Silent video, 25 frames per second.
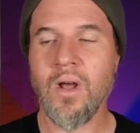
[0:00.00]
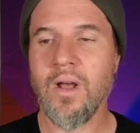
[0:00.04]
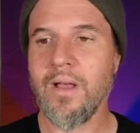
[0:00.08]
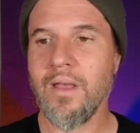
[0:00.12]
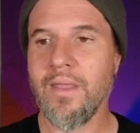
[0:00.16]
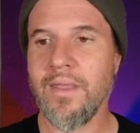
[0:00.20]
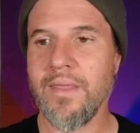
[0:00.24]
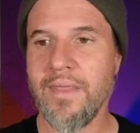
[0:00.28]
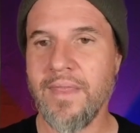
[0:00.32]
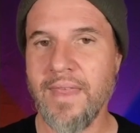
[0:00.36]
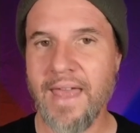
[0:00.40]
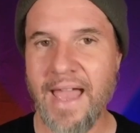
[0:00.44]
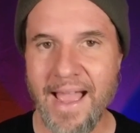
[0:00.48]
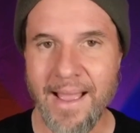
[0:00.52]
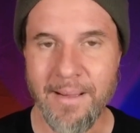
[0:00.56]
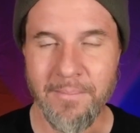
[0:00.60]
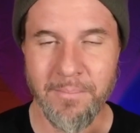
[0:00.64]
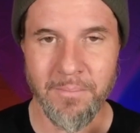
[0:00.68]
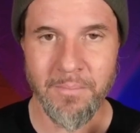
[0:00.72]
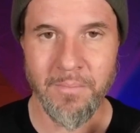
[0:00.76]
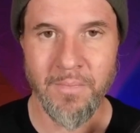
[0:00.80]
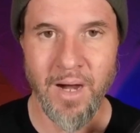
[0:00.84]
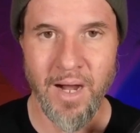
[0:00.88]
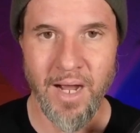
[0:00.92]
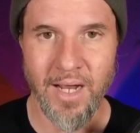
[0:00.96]
that
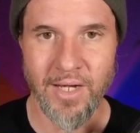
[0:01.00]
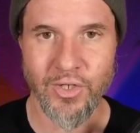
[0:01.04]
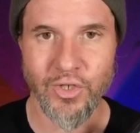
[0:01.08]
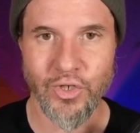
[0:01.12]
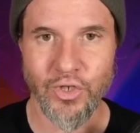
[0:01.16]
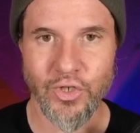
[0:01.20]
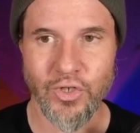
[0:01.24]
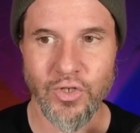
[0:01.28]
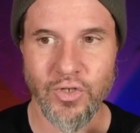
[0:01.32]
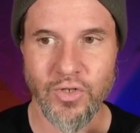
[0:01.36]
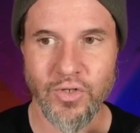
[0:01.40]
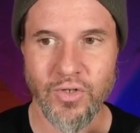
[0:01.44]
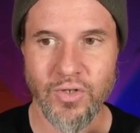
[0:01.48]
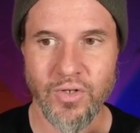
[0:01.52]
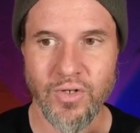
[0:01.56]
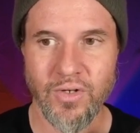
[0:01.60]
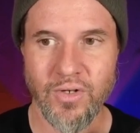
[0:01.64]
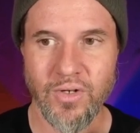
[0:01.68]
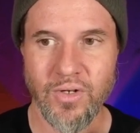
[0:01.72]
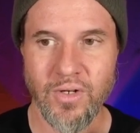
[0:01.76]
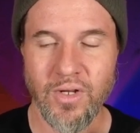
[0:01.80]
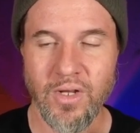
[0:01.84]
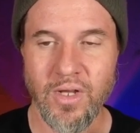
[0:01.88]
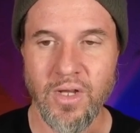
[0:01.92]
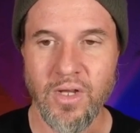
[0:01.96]
much
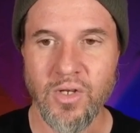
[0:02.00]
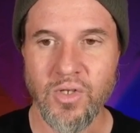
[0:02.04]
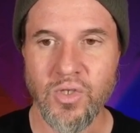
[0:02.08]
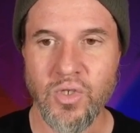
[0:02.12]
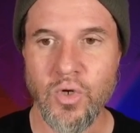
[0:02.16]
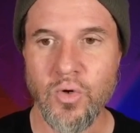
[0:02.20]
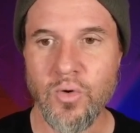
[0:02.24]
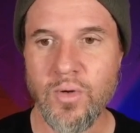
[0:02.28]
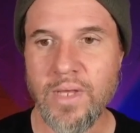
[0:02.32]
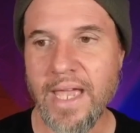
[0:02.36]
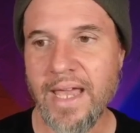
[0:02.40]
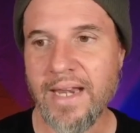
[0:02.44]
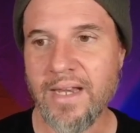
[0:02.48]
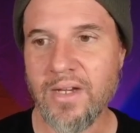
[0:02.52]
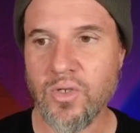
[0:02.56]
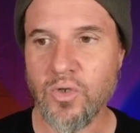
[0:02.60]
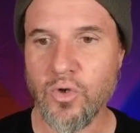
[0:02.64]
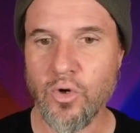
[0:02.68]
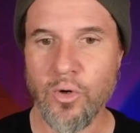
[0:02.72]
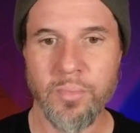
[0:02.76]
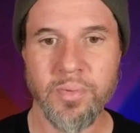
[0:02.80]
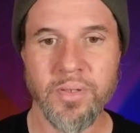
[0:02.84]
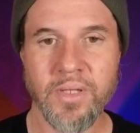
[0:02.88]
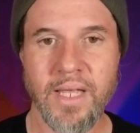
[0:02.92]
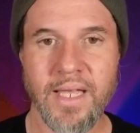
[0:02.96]
to get
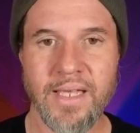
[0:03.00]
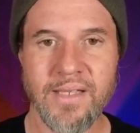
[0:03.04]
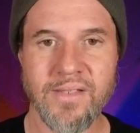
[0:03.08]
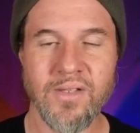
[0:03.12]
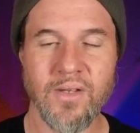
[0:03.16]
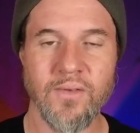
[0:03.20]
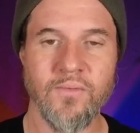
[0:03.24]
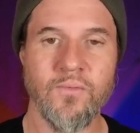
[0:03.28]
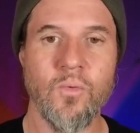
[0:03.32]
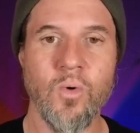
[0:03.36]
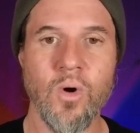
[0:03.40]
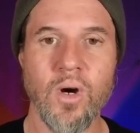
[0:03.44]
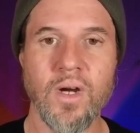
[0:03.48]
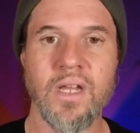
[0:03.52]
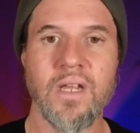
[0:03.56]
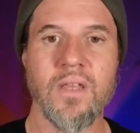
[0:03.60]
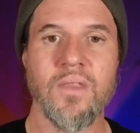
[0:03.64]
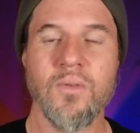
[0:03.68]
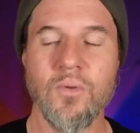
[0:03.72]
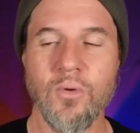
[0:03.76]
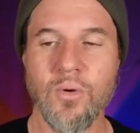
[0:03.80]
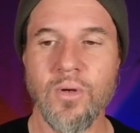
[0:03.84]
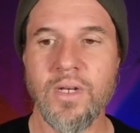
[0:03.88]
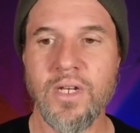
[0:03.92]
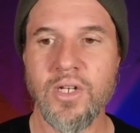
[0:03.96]
into a place of working
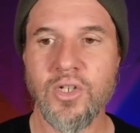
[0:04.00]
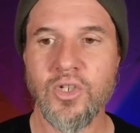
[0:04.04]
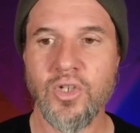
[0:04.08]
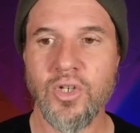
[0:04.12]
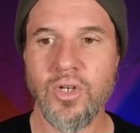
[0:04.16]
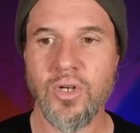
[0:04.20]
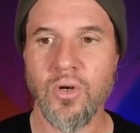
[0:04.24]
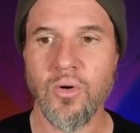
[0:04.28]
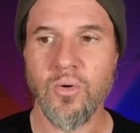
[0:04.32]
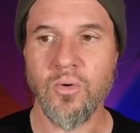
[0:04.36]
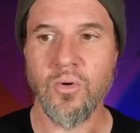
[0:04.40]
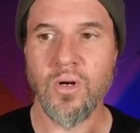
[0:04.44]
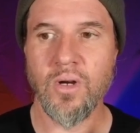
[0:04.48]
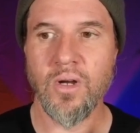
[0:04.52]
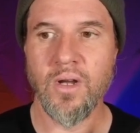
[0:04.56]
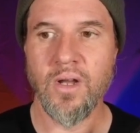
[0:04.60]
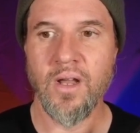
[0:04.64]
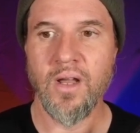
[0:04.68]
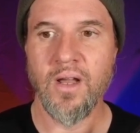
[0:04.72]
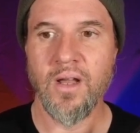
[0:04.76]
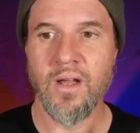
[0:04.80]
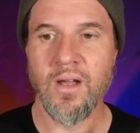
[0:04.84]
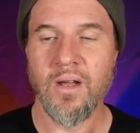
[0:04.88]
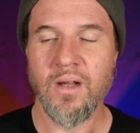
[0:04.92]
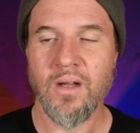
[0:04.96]
through an issue
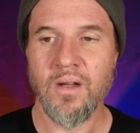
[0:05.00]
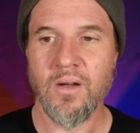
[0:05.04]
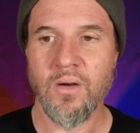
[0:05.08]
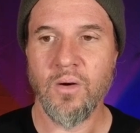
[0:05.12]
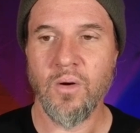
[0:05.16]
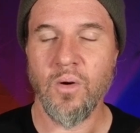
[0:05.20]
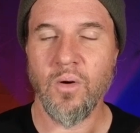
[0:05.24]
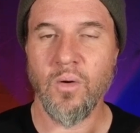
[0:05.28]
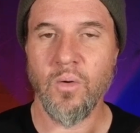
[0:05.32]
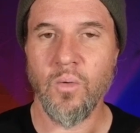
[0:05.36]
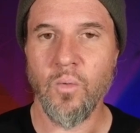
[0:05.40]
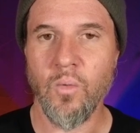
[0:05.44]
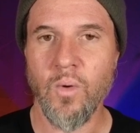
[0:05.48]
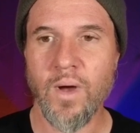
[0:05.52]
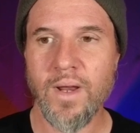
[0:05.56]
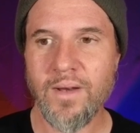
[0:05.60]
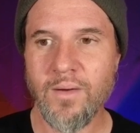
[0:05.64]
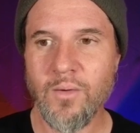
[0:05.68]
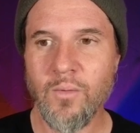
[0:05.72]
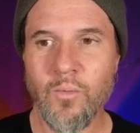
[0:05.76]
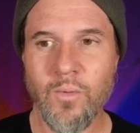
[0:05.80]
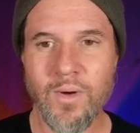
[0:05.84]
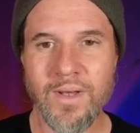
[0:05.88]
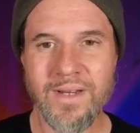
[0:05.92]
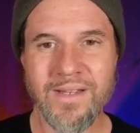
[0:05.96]
what
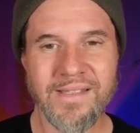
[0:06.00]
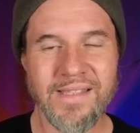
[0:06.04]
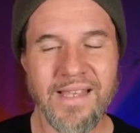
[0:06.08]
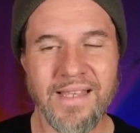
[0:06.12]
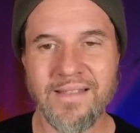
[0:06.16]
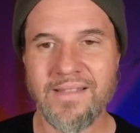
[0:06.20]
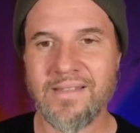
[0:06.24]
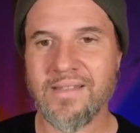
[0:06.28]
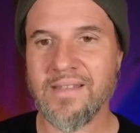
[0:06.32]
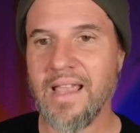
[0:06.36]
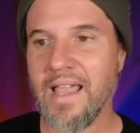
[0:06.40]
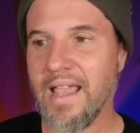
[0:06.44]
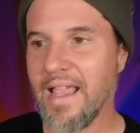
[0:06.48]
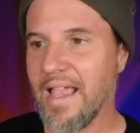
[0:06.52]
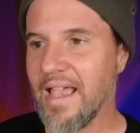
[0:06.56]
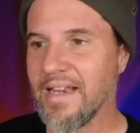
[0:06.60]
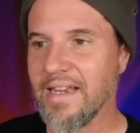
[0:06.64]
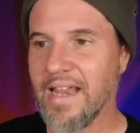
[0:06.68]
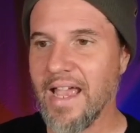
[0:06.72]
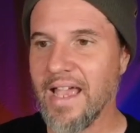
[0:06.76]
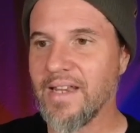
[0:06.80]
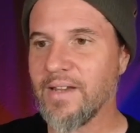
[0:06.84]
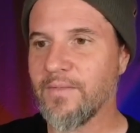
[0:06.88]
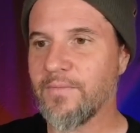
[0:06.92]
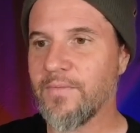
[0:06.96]
what does that say and
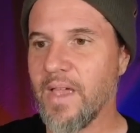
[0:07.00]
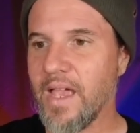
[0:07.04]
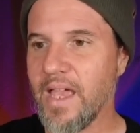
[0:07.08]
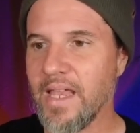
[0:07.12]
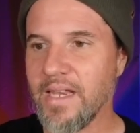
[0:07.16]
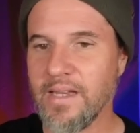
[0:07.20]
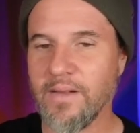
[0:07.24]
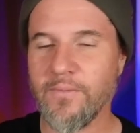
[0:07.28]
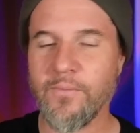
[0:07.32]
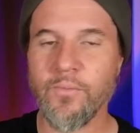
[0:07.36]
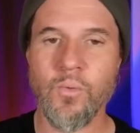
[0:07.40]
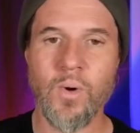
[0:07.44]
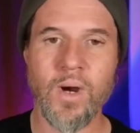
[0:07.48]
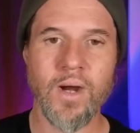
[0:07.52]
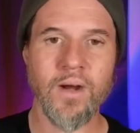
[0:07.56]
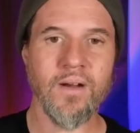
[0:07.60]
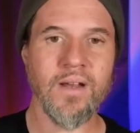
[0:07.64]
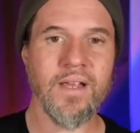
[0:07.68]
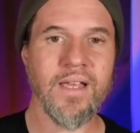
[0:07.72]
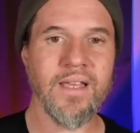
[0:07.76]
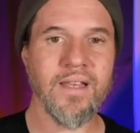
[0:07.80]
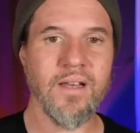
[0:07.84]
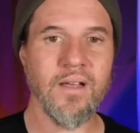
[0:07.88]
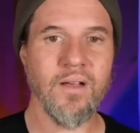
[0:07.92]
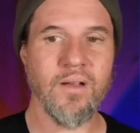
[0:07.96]
and if and if we're
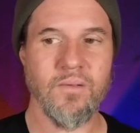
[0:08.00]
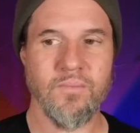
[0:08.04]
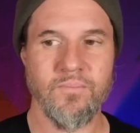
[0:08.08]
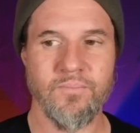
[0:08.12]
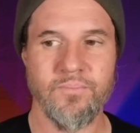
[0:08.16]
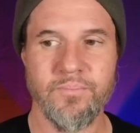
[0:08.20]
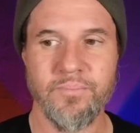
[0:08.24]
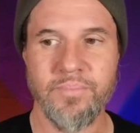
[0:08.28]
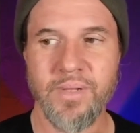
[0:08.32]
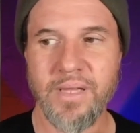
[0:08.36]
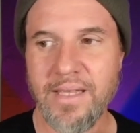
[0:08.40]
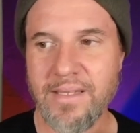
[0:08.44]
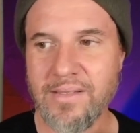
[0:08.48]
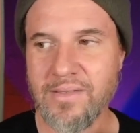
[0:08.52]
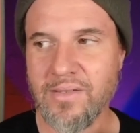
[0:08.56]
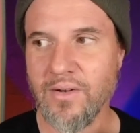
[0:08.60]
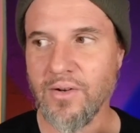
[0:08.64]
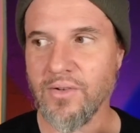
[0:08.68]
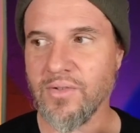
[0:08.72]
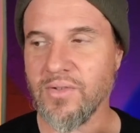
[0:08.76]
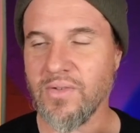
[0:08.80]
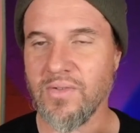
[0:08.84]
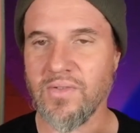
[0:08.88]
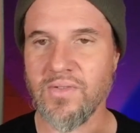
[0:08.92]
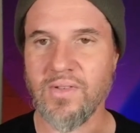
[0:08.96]
in a place in our
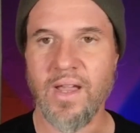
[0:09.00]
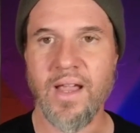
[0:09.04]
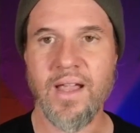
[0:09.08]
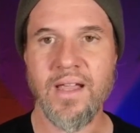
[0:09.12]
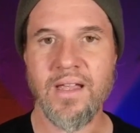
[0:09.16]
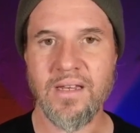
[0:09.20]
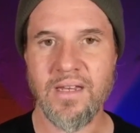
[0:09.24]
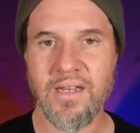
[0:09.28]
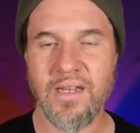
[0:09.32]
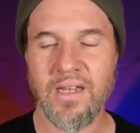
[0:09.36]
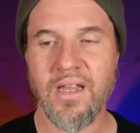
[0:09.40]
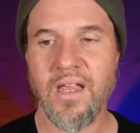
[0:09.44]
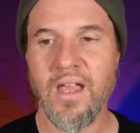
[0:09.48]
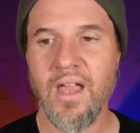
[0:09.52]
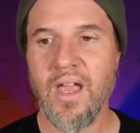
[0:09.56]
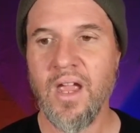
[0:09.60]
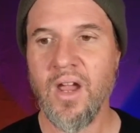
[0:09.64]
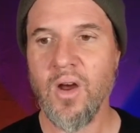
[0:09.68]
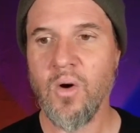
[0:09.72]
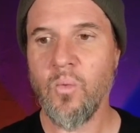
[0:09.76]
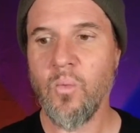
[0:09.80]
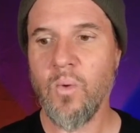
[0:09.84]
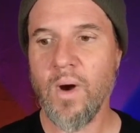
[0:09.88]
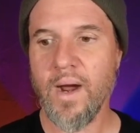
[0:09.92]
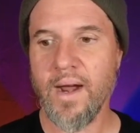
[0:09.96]
society
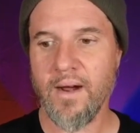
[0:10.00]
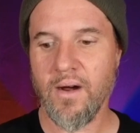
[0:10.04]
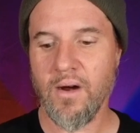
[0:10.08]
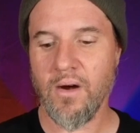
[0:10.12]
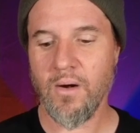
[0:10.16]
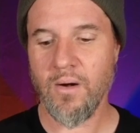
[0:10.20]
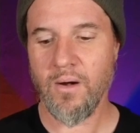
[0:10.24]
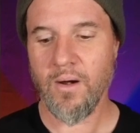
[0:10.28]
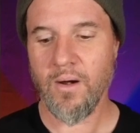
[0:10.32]
where